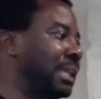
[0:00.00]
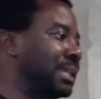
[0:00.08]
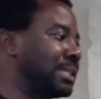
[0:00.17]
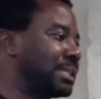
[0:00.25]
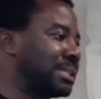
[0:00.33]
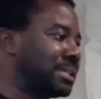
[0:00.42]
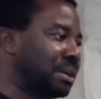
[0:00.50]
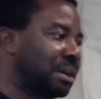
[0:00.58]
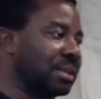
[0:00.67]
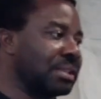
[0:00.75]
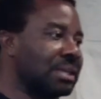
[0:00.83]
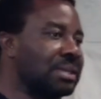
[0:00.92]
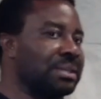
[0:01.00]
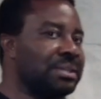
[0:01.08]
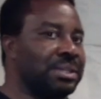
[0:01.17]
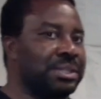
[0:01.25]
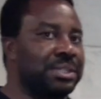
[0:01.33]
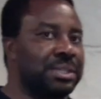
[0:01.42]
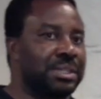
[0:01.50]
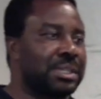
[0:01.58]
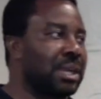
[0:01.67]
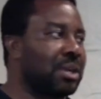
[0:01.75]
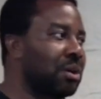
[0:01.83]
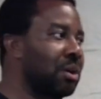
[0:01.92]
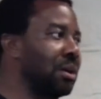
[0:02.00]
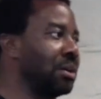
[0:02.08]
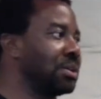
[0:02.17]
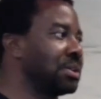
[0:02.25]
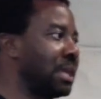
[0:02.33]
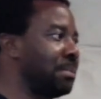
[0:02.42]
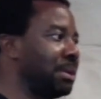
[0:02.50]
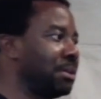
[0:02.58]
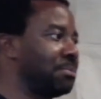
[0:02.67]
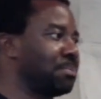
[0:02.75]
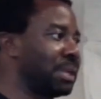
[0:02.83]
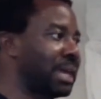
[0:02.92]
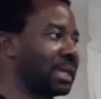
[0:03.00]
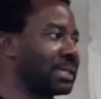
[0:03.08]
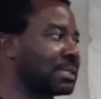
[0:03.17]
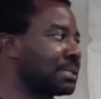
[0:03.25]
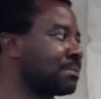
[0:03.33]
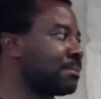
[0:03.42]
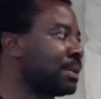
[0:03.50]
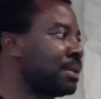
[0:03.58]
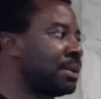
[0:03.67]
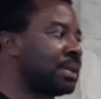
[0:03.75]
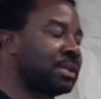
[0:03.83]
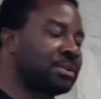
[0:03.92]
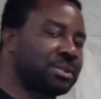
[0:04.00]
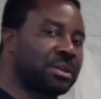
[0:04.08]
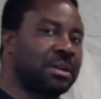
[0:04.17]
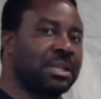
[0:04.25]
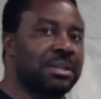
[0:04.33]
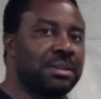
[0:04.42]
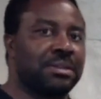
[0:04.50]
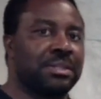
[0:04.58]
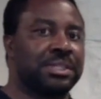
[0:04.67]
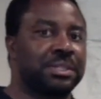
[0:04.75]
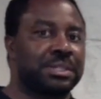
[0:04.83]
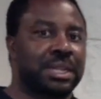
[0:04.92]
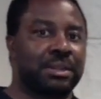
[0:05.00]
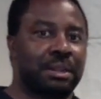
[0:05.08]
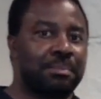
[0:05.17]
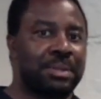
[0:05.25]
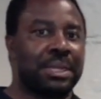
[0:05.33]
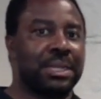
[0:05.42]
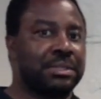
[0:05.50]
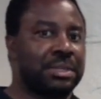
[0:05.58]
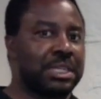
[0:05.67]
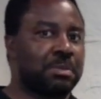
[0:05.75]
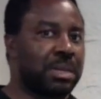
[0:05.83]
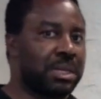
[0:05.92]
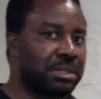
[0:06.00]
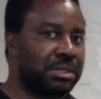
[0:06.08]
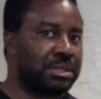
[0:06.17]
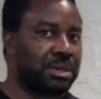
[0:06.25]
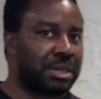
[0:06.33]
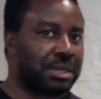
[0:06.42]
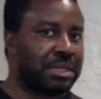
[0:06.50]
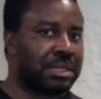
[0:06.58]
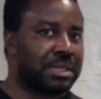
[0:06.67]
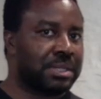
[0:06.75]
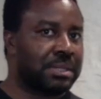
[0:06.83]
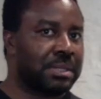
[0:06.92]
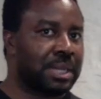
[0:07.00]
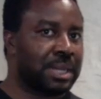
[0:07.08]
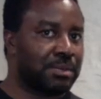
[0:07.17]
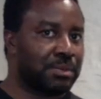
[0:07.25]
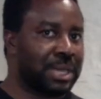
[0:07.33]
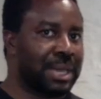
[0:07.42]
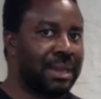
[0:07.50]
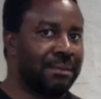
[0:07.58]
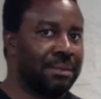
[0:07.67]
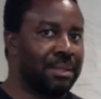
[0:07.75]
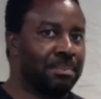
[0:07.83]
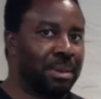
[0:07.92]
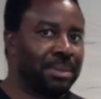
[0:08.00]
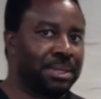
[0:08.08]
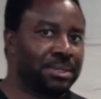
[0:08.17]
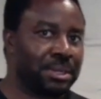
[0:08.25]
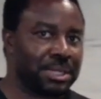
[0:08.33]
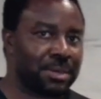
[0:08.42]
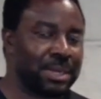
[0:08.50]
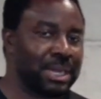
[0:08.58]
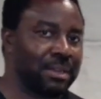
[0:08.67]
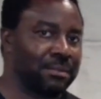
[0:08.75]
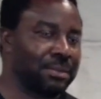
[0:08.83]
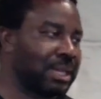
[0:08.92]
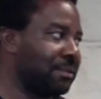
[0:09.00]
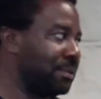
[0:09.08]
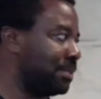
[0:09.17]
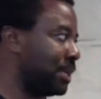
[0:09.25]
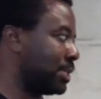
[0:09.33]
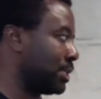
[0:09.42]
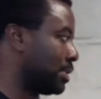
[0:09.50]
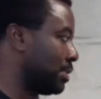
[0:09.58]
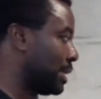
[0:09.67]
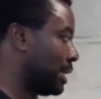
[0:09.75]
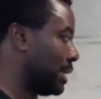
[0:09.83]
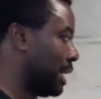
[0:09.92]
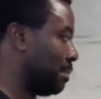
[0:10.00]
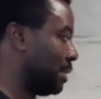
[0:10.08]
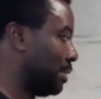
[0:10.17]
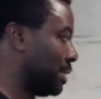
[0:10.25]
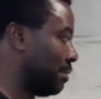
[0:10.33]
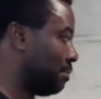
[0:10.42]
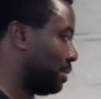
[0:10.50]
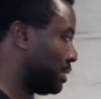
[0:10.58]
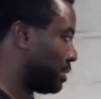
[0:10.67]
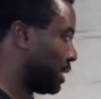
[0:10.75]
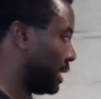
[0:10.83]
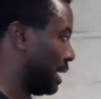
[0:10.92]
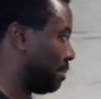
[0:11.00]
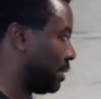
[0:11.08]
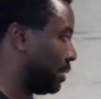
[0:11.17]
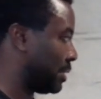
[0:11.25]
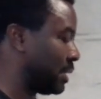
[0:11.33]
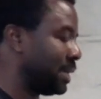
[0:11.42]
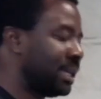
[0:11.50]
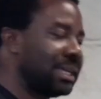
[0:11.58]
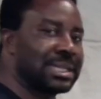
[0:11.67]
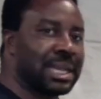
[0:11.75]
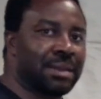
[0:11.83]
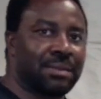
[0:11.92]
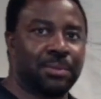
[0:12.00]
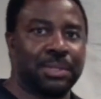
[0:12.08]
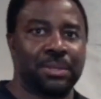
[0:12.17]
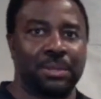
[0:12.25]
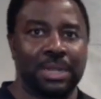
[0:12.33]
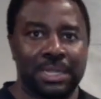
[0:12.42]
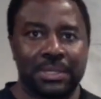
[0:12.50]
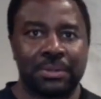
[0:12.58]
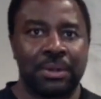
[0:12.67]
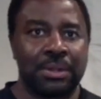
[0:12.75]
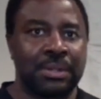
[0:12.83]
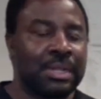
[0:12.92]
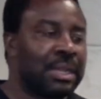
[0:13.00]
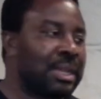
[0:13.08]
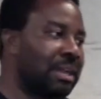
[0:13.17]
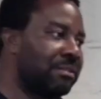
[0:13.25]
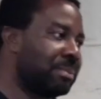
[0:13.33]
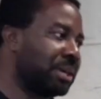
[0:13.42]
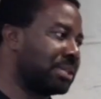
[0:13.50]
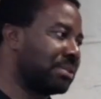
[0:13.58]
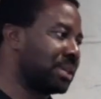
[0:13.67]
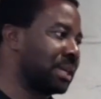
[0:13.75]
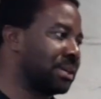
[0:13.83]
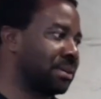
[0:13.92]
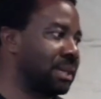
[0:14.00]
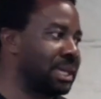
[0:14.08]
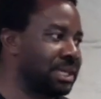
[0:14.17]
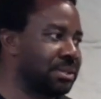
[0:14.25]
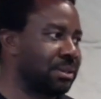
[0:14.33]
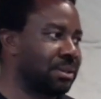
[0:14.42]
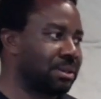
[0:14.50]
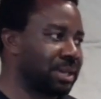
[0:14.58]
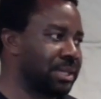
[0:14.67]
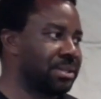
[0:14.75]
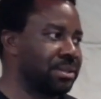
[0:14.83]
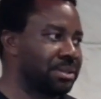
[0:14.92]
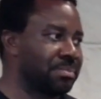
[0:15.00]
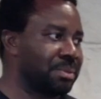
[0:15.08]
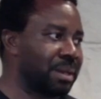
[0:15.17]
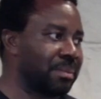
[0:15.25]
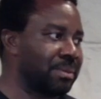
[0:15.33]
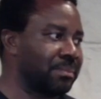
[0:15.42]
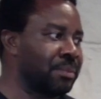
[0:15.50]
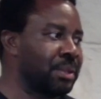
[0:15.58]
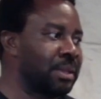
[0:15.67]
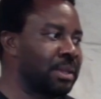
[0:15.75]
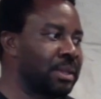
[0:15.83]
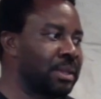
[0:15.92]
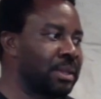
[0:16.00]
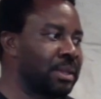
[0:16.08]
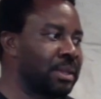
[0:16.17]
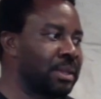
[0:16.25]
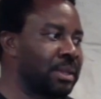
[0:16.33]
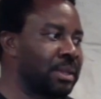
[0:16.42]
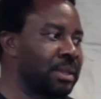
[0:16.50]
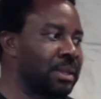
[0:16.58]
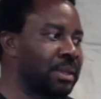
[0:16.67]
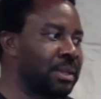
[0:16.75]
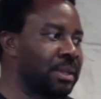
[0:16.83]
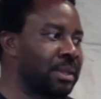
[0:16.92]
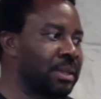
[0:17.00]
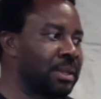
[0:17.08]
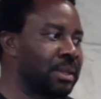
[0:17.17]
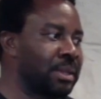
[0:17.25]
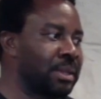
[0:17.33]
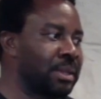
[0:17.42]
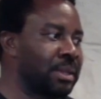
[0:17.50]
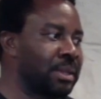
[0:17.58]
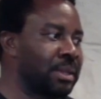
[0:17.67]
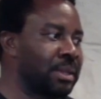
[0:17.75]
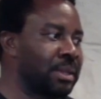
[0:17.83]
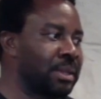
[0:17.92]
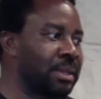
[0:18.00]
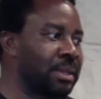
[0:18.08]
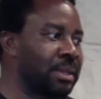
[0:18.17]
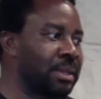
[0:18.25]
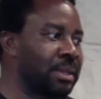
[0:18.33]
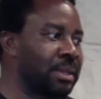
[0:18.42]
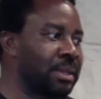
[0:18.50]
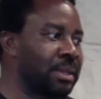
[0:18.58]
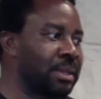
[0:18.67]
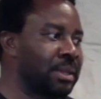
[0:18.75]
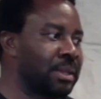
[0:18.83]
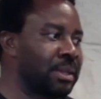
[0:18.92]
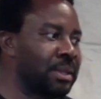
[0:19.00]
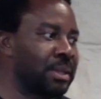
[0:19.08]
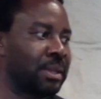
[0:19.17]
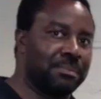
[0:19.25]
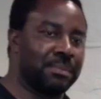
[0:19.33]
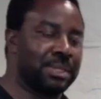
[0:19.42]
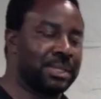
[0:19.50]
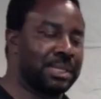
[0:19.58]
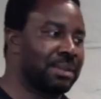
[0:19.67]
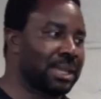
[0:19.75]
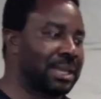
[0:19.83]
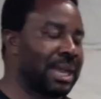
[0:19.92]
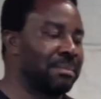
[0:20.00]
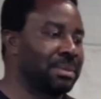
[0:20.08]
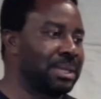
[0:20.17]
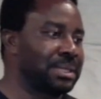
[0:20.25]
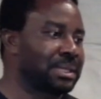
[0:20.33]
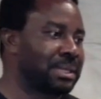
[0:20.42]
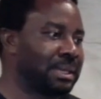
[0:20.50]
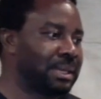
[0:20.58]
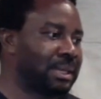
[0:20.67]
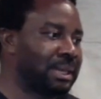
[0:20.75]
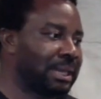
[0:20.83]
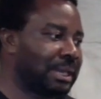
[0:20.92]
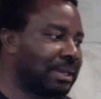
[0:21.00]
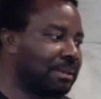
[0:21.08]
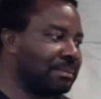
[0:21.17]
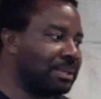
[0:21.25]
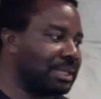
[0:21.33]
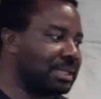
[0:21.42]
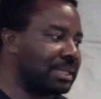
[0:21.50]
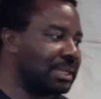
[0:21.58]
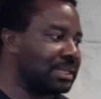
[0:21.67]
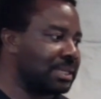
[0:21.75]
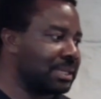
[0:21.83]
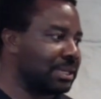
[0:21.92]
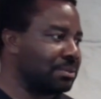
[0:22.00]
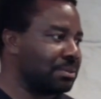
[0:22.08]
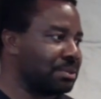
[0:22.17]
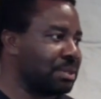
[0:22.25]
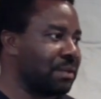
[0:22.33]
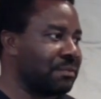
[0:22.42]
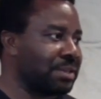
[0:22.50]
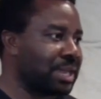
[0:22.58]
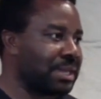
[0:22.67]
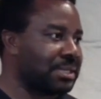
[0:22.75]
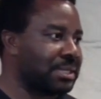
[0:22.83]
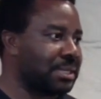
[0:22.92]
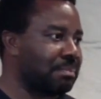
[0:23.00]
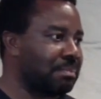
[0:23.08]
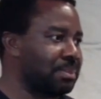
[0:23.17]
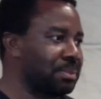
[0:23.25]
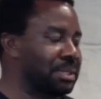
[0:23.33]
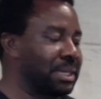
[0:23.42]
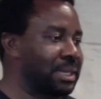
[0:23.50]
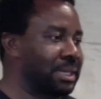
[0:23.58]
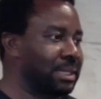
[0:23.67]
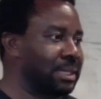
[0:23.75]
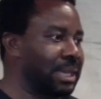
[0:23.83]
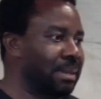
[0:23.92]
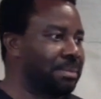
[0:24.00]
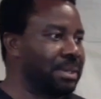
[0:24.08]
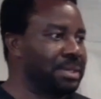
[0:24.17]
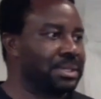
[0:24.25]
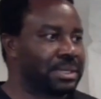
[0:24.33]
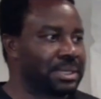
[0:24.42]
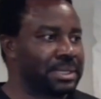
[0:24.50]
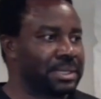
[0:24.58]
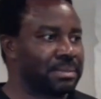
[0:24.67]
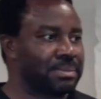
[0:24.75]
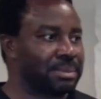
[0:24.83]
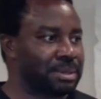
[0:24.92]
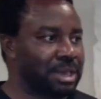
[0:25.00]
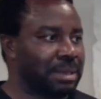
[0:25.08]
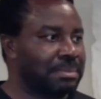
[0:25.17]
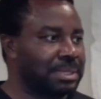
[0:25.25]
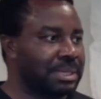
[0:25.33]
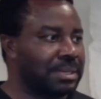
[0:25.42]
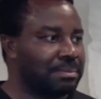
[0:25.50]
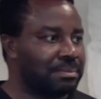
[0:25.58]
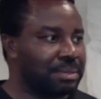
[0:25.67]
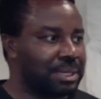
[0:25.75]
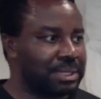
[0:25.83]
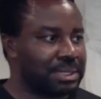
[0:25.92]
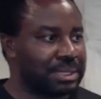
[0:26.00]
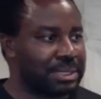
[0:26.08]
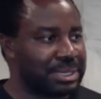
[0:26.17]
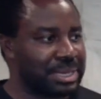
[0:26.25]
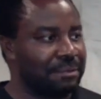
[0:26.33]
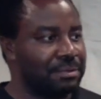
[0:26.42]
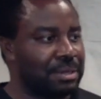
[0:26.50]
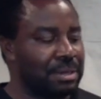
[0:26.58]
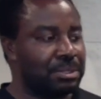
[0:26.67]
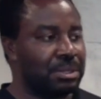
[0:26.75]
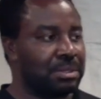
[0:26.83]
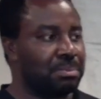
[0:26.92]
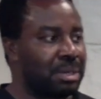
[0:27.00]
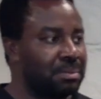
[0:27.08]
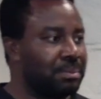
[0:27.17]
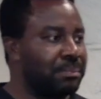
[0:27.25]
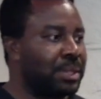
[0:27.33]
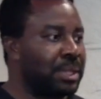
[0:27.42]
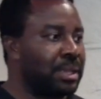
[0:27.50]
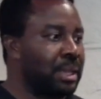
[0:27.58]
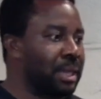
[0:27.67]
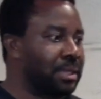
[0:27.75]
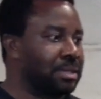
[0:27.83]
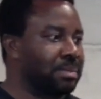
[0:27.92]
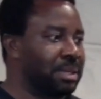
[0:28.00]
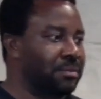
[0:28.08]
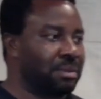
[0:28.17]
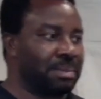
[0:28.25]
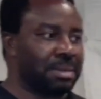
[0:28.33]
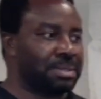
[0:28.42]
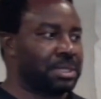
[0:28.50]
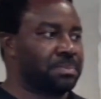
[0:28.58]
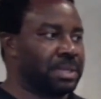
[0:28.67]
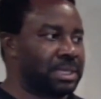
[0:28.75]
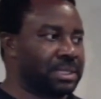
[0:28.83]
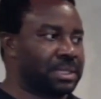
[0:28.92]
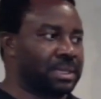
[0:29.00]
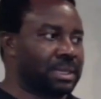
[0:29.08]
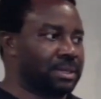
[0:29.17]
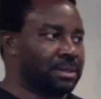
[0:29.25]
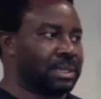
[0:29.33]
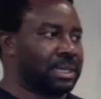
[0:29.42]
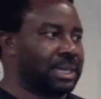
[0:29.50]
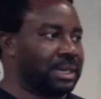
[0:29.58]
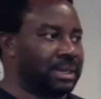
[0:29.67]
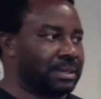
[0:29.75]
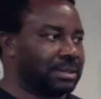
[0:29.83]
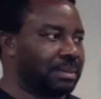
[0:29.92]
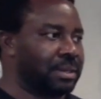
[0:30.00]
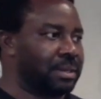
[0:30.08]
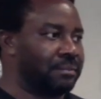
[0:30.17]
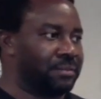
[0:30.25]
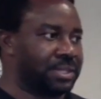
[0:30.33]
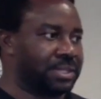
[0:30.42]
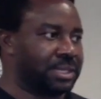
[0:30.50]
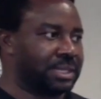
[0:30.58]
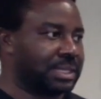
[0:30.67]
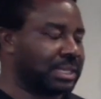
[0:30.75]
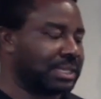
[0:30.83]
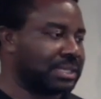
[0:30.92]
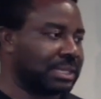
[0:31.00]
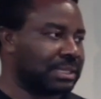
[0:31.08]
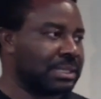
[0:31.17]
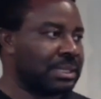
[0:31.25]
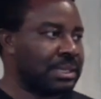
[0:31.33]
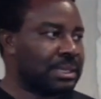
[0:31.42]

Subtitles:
it's other conditions that cause the amyloid plaques. Those other conditions are not being addressed by the drugs that we have, the popular drugs that we have. Everybody's just looking at the amyloid. Everybody's looking at the amyloid. It's kind of like with cholesterol. Everybody's looking at cholesterol. Cholesterol is a problem. Sometimes cholesterol is created as a result of the problem. It's kind of like an ambulance. There's a road traffic accident. There are people dead, and then the ambulance comes in, brings their staff to help solve the problem. And somebody from outer space, an alien coming and visiting, thinks that